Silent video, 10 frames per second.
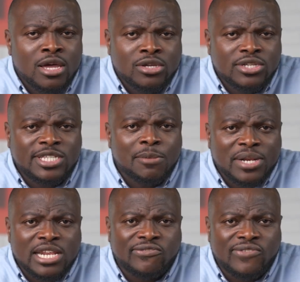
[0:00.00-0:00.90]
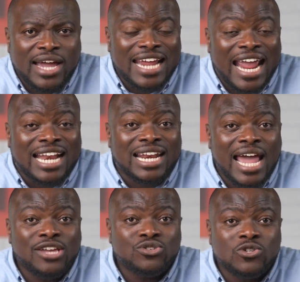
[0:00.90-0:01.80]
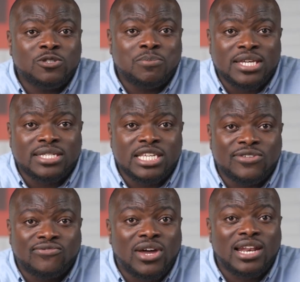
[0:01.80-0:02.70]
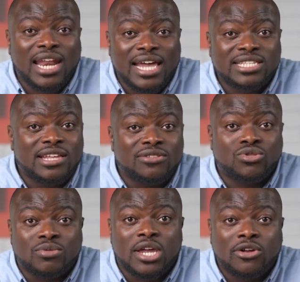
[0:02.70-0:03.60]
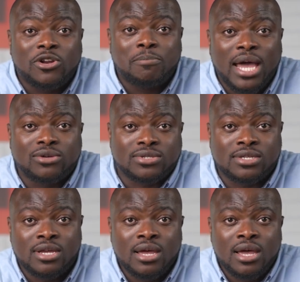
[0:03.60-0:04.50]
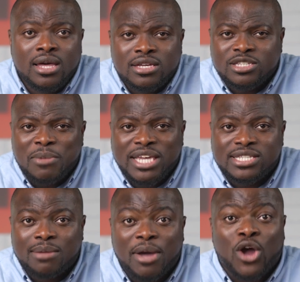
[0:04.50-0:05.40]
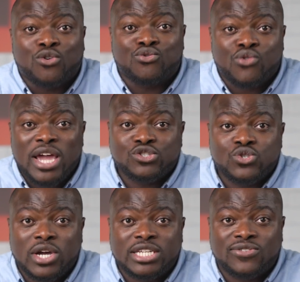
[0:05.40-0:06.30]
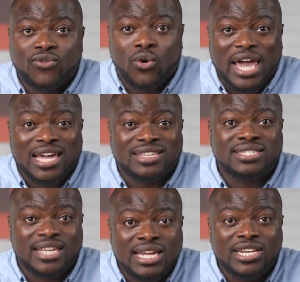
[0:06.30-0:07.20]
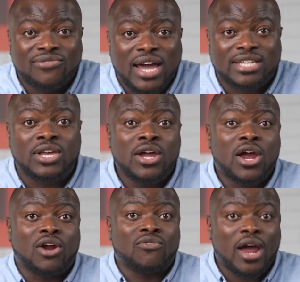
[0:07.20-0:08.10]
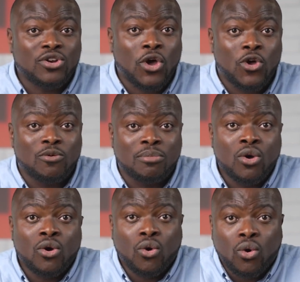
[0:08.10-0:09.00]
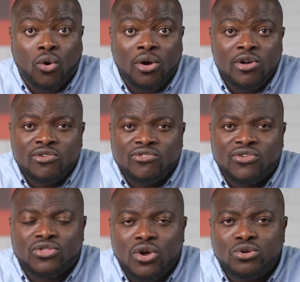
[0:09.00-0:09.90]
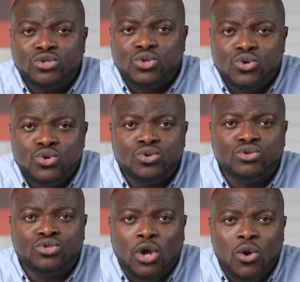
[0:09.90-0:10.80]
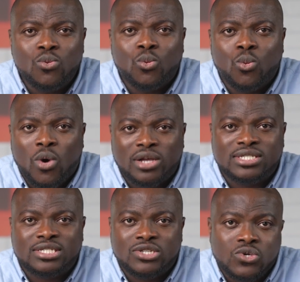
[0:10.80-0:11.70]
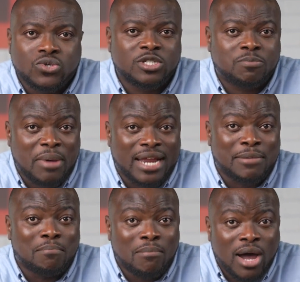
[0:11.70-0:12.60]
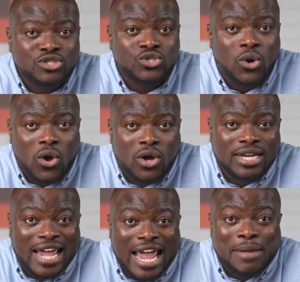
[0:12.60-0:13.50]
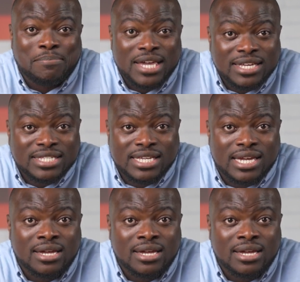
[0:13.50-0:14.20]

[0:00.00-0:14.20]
You typically find a light use PC for less than £300. This makes them a great choice for a second device around the home or for those who don't want to spend much on a PC